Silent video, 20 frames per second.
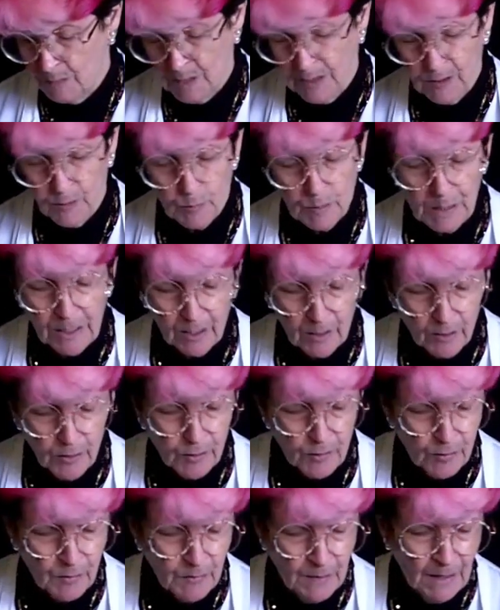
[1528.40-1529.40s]
these
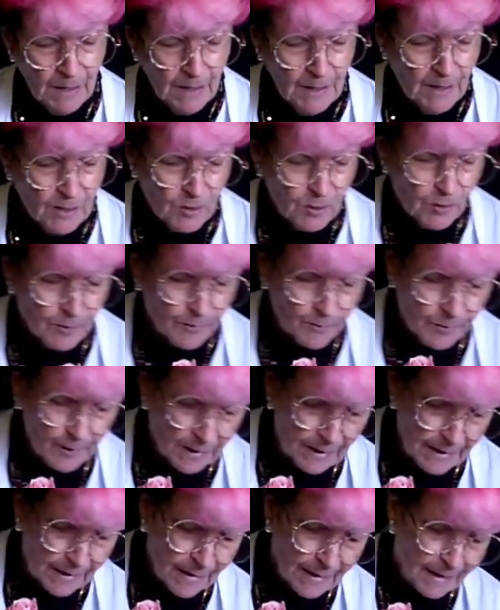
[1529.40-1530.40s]
pillows to
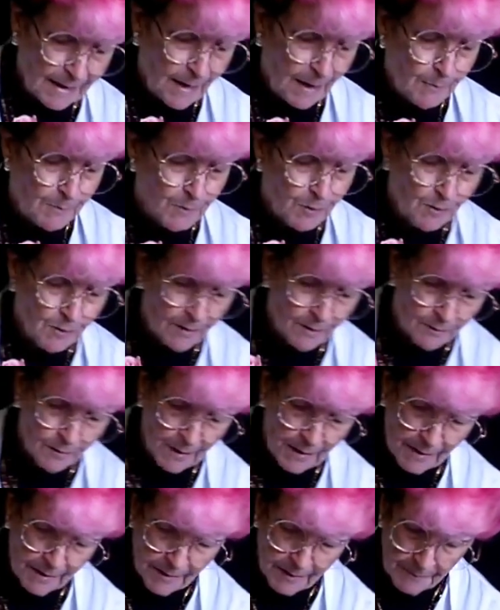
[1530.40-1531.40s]
fill in the gaps
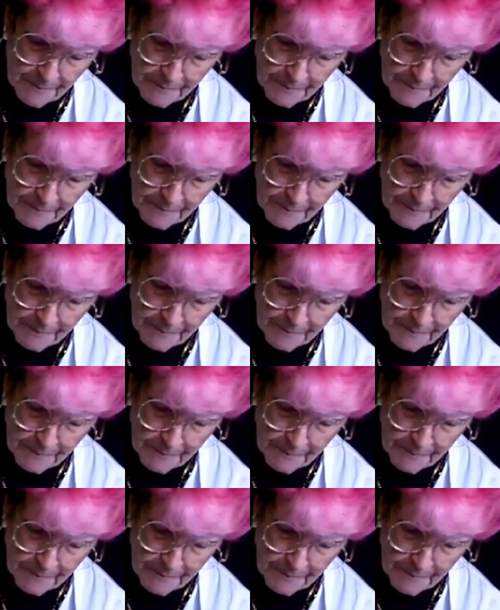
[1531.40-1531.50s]
around